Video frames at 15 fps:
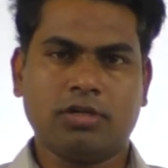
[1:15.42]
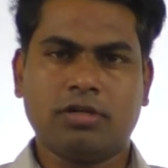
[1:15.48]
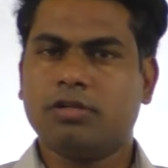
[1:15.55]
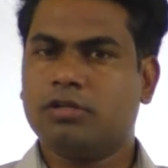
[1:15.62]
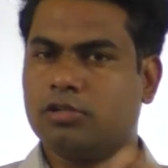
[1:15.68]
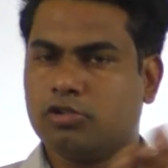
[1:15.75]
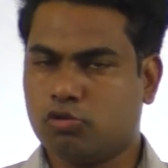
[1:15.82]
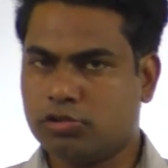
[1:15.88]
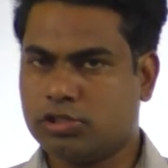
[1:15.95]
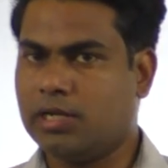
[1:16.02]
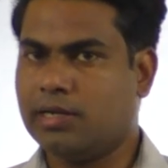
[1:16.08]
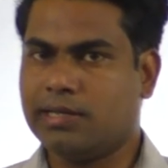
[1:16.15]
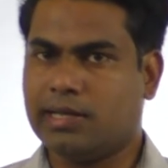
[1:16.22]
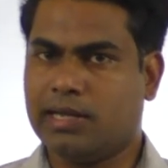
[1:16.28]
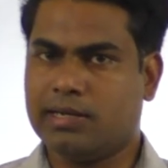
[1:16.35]
the social
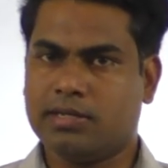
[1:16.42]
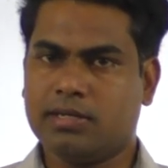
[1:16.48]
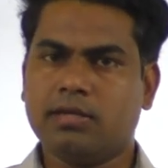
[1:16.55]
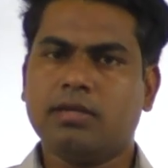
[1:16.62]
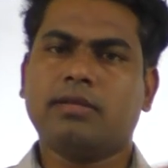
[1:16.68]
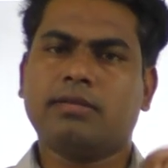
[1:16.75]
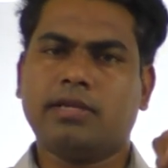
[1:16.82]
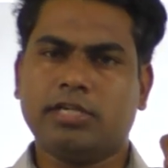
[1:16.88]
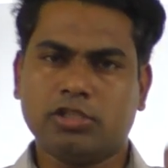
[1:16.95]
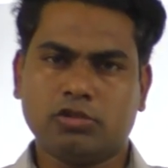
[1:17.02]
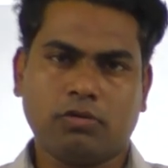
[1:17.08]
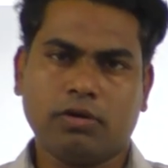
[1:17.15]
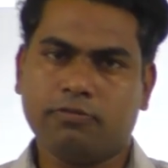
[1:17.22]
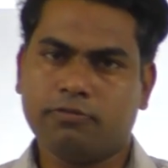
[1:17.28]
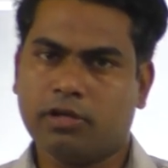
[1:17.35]
reality. That is
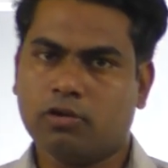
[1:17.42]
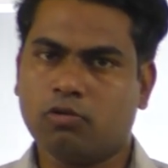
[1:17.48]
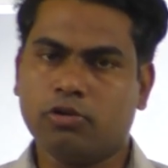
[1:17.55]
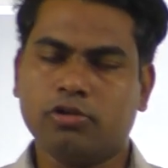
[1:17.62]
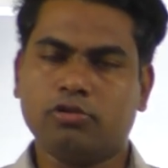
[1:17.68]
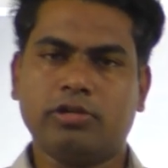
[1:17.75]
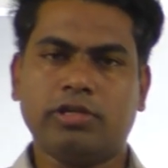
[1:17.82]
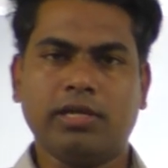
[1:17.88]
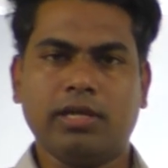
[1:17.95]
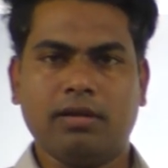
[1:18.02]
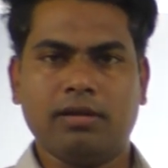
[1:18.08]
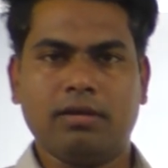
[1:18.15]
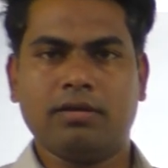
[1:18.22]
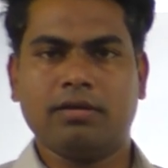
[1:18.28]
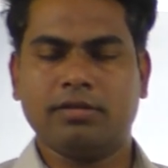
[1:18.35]
what we are going to deal
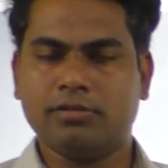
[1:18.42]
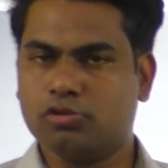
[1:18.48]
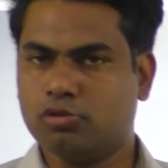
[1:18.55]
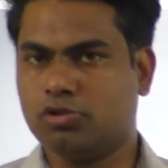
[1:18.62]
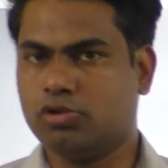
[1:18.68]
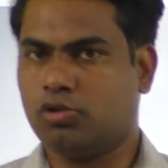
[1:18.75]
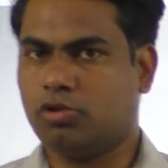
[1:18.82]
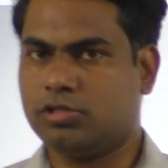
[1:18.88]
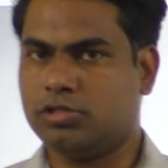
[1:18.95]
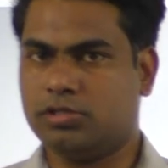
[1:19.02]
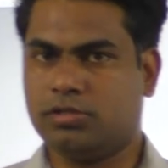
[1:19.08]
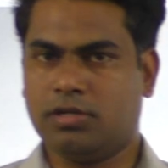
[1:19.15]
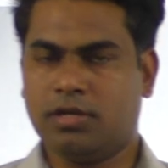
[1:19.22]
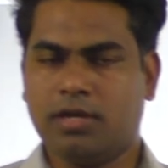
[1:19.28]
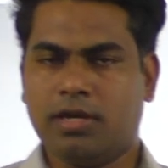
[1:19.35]
in sociology.
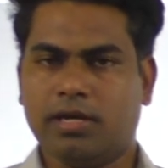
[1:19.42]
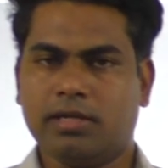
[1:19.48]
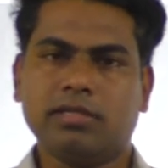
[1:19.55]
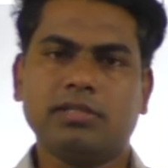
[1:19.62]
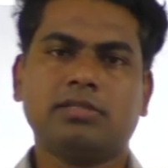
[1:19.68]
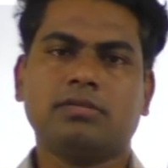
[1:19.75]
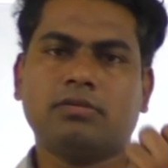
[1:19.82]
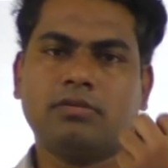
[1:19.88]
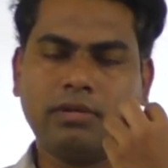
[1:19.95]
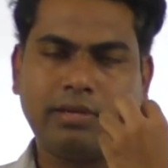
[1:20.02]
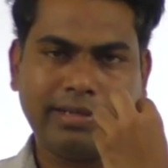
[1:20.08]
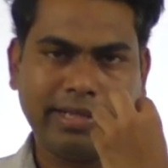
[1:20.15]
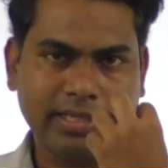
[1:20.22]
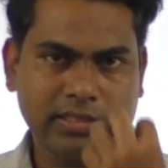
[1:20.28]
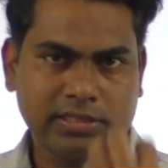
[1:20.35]
And thus,
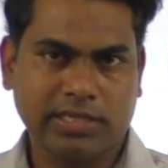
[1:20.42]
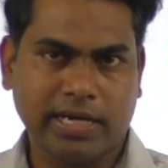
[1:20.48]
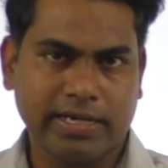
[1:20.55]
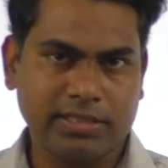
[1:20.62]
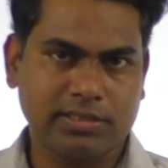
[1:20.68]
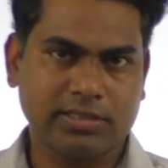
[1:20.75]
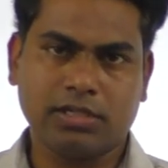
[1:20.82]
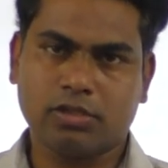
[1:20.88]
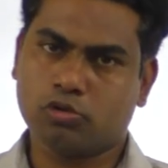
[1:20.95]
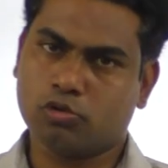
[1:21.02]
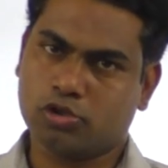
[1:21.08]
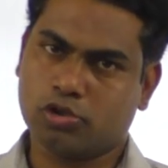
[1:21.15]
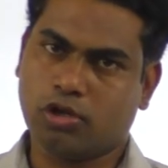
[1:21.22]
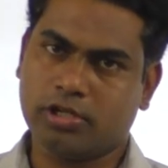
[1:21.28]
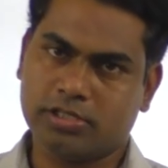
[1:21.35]
the insights that
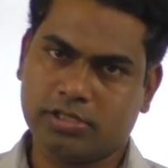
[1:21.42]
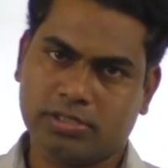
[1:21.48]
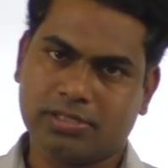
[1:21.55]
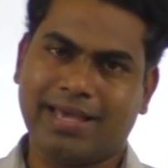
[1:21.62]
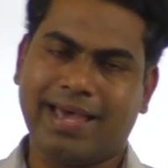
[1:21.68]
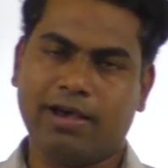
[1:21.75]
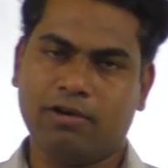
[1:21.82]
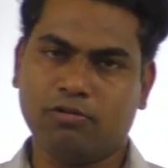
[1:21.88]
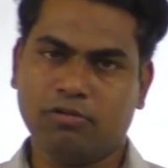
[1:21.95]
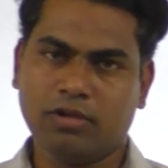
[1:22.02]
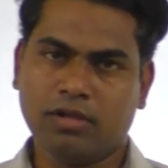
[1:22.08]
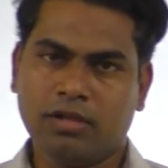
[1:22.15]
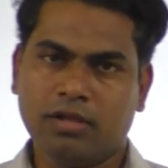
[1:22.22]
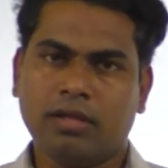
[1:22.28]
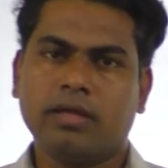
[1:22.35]
sociologists
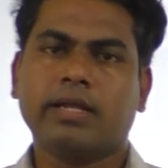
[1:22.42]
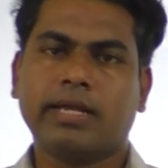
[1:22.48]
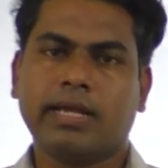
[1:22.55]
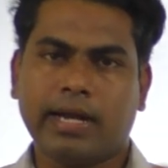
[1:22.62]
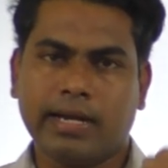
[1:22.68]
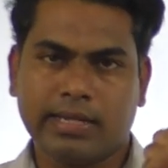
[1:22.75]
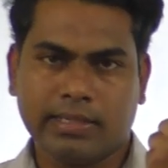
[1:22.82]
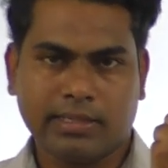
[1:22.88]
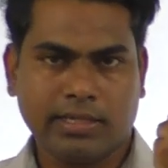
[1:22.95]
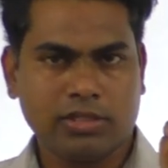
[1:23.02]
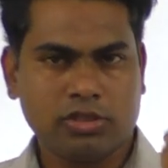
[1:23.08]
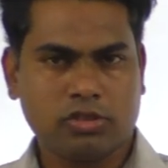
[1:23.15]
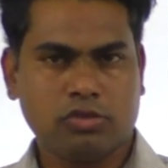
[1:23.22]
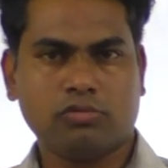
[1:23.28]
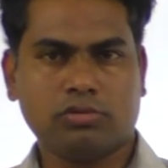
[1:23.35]
have regarding the
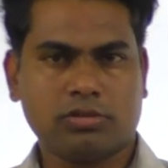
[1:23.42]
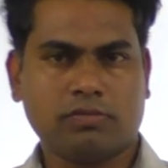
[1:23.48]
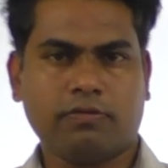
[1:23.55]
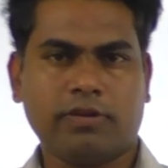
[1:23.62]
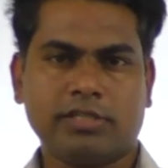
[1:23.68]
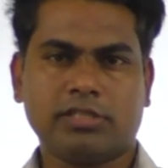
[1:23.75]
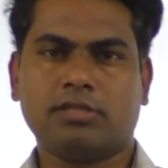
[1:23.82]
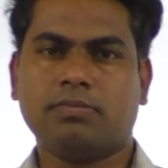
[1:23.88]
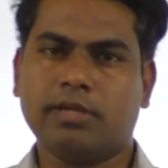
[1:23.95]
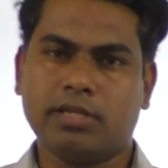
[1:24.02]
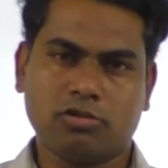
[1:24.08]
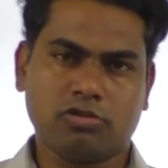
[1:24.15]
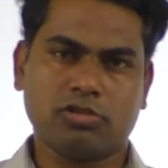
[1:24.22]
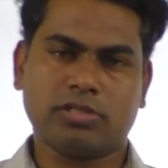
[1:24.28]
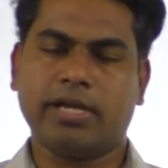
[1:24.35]
issues faced by the
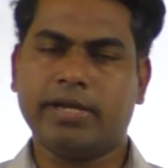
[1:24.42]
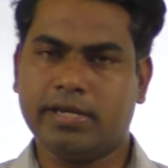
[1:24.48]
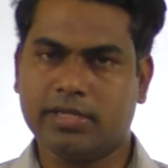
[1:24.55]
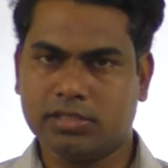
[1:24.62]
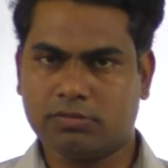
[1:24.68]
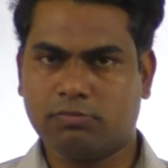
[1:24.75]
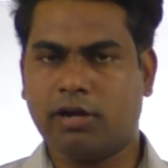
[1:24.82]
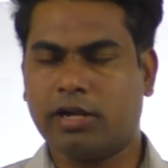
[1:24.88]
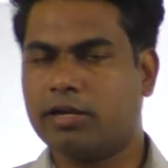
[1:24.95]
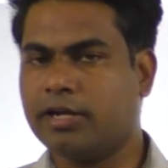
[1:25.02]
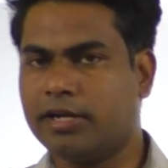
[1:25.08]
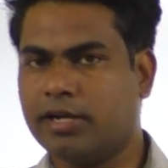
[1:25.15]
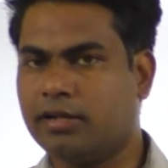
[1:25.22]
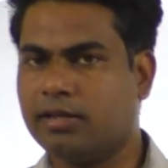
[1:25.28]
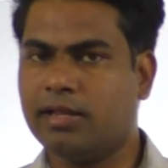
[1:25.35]
society is far
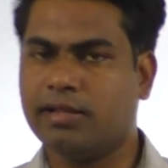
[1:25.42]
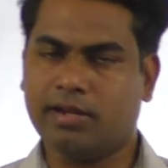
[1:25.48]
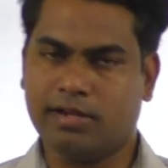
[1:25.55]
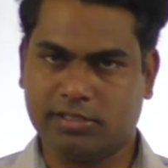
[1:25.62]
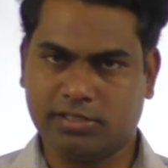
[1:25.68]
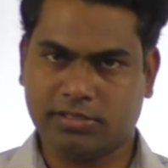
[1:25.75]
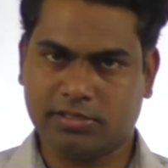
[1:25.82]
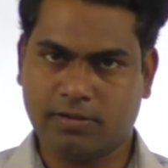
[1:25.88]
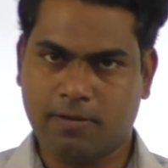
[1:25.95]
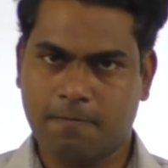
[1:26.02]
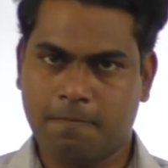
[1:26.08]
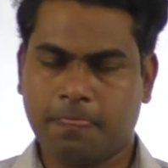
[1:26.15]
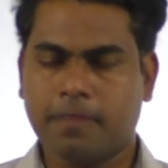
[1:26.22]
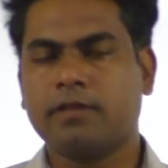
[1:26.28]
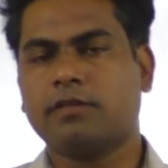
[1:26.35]
greater than the rest.
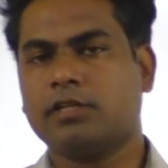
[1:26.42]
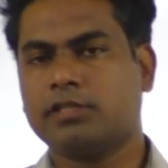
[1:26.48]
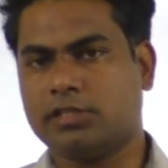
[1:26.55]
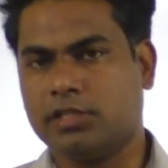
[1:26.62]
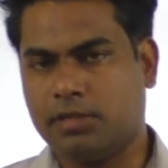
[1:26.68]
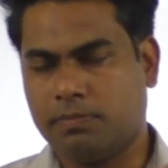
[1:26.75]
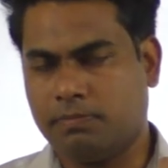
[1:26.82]
Thus, it